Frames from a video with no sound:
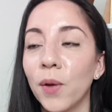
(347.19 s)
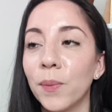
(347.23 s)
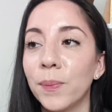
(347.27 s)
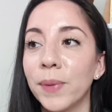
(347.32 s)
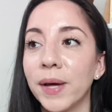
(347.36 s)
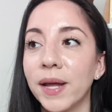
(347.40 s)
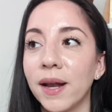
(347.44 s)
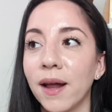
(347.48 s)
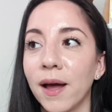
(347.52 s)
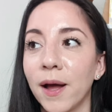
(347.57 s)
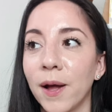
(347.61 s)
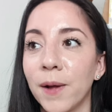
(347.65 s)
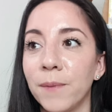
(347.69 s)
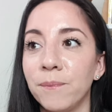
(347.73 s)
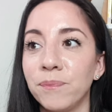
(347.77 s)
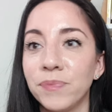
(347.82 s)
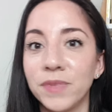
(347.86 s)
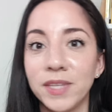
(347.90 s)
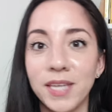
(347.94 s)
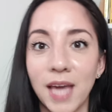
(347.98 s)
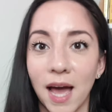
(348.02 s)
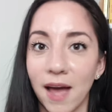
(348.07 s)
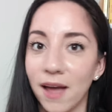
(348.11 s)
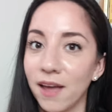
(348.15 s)
But um,
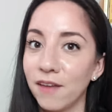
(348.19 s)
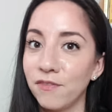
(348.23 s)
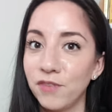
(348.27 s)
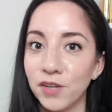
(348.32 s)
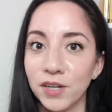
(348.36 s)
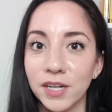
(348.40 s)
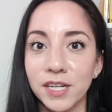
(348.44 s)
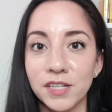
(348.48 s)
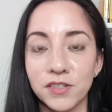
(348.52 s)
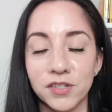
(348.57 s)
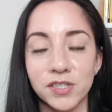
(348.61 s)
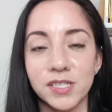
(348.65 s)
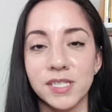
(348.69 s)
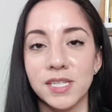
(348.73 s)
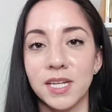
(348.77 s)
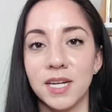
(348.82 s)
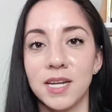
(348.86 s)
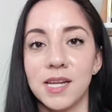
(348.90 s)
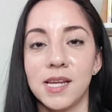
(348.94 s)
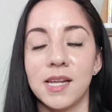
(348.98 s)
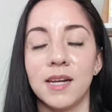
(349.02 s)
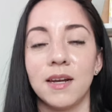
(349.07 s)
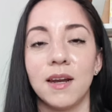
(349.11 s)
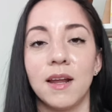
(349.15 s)
yeah, if you're interested
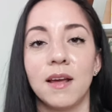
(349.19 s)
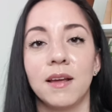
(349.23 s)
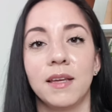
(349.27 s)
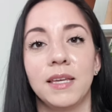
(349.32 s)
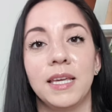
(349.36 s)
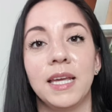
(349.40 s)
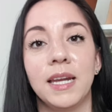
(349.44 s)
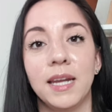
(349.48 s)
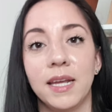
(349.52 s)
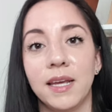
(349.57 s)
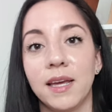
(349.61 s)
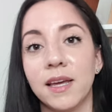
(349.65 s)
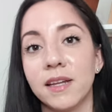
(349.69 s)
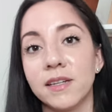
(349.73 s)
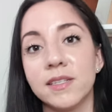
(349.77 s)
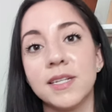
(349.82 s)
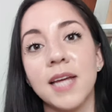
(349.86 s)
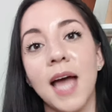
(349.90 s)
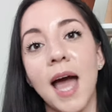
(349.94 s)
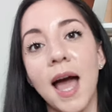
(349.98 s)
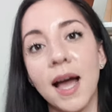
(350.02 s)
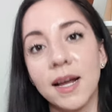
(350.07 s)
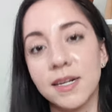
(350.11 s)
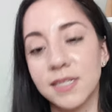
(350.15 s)
in getting
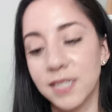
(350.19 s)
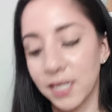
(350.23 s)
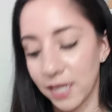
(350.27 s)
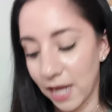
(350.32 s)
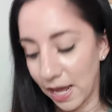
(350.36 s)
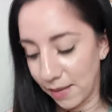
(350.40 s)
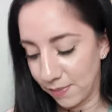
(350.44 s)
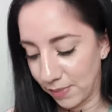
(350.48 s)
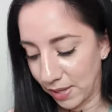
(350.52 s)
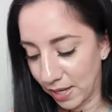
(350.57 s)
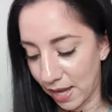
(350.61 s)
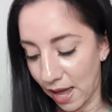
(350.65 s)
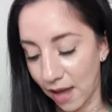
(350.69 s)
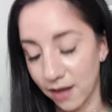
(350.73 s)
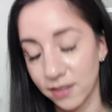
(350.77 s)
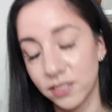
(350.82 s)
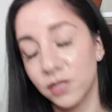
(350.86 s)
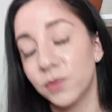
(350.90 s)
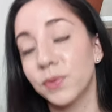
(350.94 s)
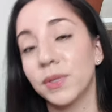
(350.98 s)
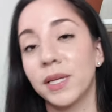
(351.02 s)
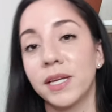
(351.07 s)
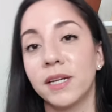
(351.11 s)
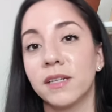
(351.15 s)
into acting, I make acting
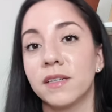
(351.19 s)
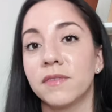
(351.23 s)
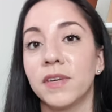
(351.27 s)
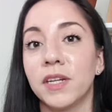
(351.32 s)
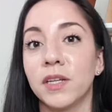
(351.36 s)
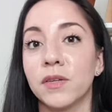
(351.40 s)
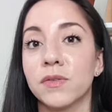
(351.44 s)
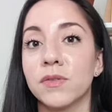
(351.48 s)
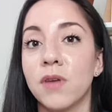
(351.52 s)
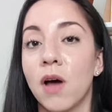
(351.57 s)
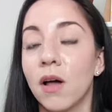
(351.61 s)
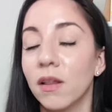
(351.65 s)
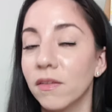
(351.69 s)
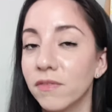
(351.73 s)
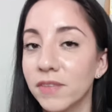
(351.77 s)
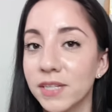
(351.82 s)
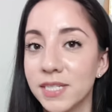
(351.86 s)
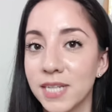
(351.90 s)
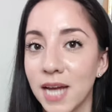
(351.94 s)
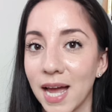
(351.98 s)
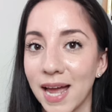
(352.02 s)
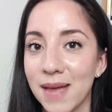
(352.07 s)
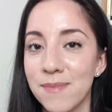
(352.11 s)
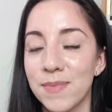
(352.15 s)
related videos all of the
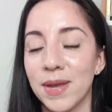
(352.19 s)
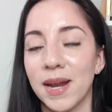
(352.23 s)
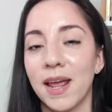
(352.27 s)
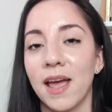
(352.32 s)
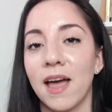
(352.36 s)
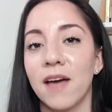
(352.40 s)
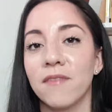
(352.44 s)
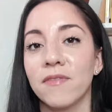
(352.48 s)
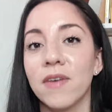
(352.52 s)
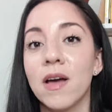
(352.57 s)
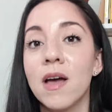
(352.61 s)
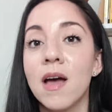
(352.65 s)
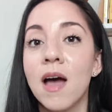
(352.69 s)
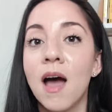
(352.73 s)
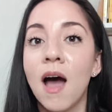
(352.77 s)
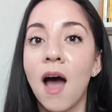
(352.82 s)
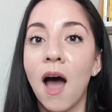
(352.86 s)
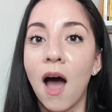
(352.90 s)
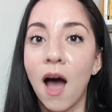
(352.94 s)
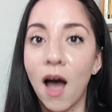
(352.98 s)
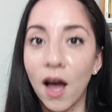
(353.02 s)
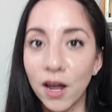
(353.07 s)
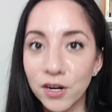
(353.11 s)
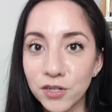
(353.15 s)
time and I I have
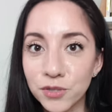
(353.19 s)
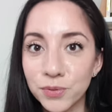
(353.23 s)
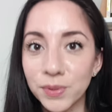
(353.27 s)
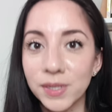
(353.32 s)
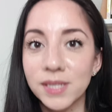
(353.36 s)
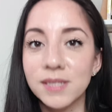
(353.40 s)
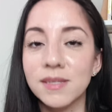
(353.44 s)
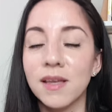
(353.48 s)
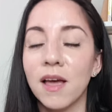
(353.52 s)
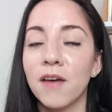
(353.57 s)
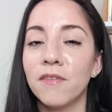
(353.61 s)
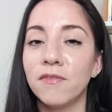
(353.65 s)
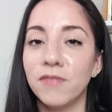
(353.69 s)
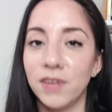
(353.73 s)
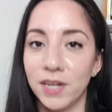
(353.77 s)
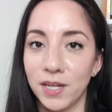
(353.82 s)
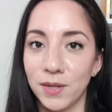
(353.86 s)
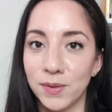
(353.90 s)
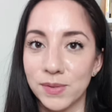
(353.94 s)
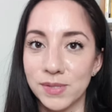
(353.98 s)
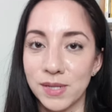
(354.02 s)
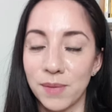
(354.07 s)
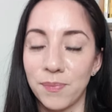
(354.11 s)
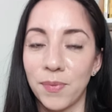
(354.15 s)
hundreds of
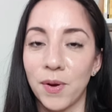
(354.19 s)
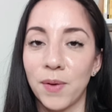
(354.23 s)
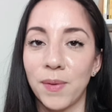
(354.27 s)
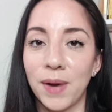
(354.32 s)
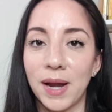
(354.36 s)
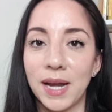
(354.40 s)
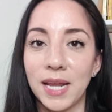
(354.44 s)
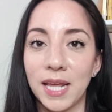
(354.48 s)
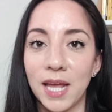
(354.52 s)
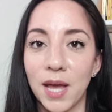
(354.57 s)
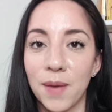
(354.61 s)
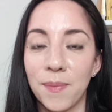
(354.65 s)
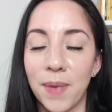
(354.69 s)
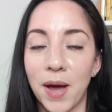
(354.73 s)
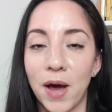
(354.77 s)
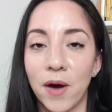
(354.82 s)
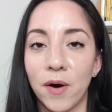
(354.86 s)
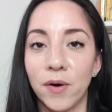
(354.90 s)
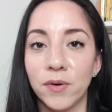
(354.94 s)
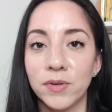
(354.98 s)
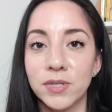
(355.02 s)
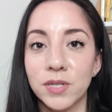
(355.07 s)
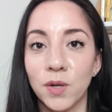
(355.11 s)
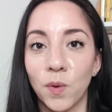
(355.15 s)
videos up already
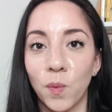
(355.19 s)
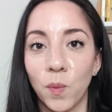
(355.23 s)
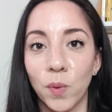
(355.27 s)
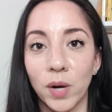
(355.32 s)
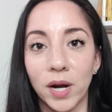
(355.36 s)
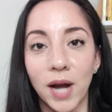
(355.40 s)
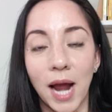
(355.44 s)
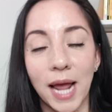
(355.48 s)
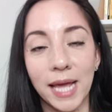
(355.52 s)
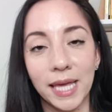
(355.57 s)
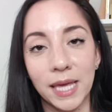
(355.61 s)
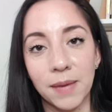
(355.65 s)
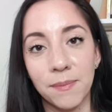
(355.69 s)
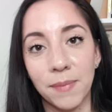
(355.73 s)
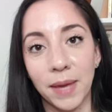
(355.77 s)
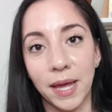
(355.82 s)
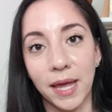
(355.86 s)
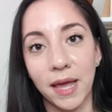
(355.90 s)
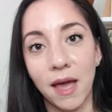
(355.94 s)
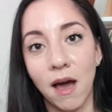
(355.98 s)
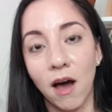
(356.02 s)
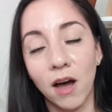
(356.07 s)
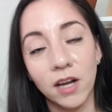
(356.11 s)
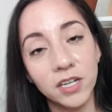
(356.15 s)
about where I get
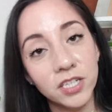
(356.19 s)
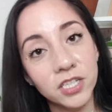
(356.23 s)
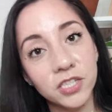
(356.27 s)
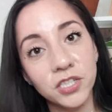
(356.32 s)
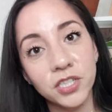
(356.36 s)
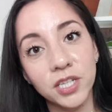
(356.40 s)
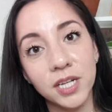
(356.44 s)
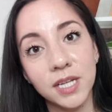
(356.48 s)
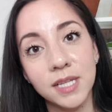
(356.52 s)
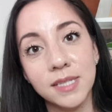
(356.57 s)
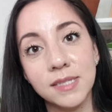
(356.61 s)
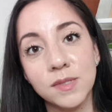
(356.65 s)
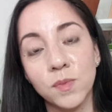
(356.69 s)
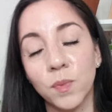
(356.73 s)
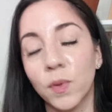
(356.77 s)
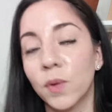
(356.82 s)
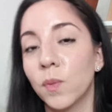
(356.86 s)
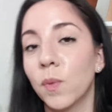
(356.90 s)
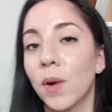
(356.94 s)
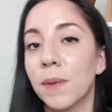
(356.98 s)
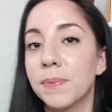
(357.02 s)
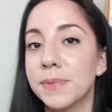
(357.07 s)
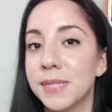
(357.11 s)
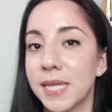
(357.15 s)
my auditions, what
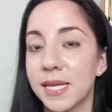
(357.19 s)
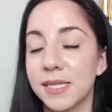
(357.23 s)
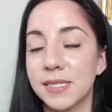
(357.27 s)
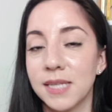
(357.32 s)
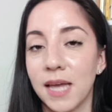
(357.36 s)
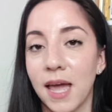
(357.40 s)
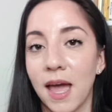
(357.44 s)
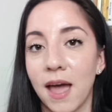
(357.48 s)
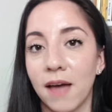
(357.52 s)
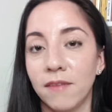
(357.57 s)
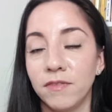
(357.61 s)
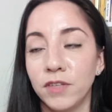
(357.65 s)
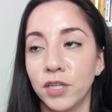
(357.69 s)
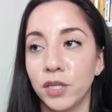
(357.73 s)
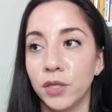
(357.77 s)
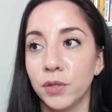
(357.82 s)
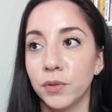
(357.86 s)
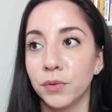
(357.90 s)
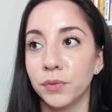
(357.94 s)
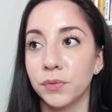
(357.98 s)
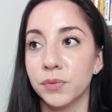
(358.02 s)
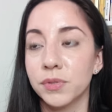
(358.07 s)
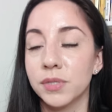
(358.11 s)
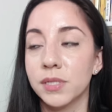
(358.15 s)
websites I have
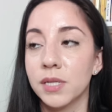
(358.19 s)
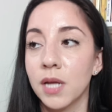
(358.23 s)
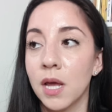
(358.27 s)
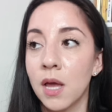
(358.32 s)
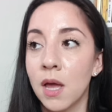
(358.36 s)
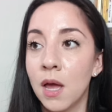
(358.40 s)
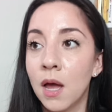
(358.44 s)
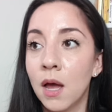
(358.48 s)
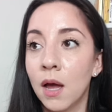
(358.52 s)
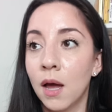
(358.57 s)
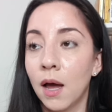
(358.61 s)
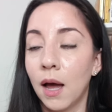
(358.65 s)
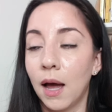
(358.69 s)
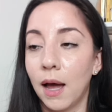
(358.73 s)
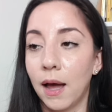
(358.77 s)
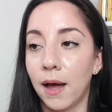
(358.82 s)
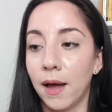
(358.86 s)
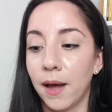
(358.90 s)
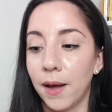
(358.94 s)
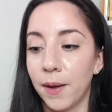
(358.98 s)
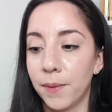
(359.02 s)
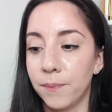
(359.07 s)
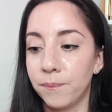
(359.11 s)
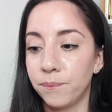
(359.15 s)
used,
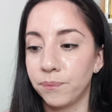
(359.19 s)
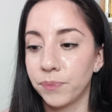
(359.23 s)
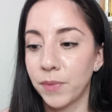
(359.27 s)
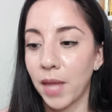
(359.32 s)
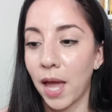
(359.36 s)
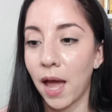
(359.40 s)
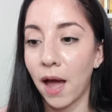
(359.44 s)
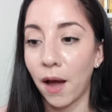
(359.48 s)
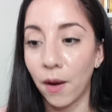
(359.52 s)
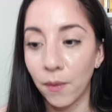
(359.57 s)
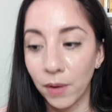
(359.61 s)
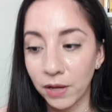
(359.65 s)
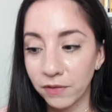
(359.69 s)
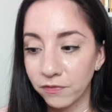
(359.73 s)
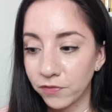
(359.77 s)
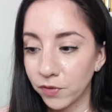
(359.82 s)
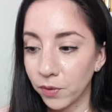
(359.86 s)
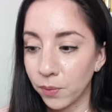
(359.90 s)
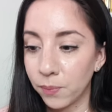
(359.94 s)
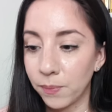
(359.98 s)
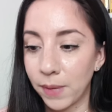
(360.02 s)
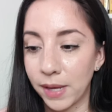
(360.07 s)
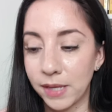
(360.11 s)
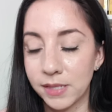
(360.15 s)
um, how I
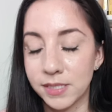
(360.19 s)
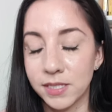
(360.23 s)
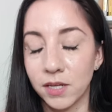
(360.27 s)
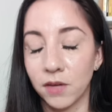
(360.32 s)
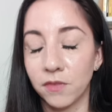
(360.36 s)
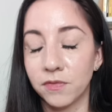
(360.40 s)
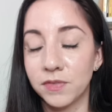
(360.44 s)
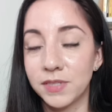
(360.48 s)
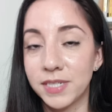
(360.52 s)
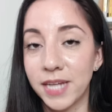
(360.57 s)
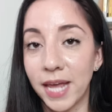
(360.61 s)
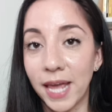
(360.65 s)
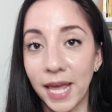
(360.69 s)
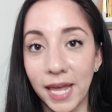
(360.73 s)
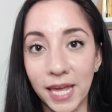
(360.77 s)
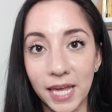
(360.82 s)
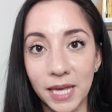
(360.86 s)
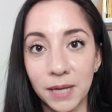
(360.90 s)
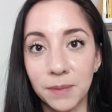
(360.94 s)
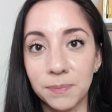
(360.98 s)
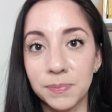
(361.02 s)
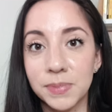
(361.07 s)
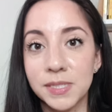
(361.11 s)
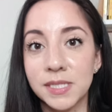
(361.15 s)
film myself
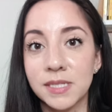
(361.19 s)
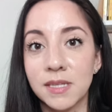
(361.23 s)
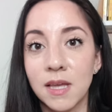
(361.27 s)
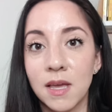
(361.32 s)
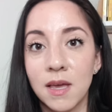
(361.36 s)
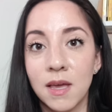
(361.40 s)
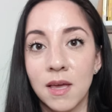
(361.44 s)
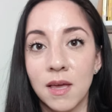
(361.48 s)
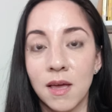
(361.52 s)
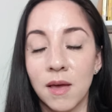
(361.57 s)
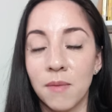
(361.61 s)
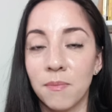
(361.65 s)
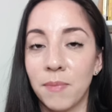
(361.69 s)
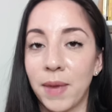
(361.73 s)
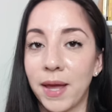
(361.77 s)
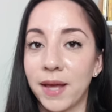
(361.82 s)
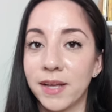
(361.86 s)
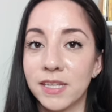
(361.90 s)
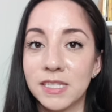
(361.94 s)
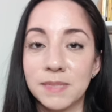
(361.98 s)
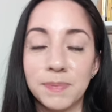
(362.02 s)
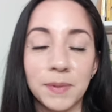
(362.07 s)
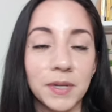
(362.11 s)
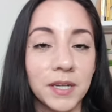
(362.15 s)
tapes, my
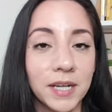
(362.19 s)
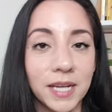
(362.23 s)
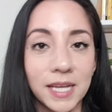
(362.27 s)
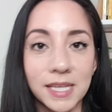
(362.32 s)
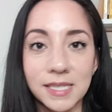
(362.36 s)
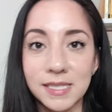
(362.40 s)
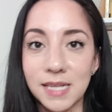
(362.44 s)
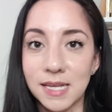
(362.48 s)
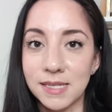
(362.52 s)
experience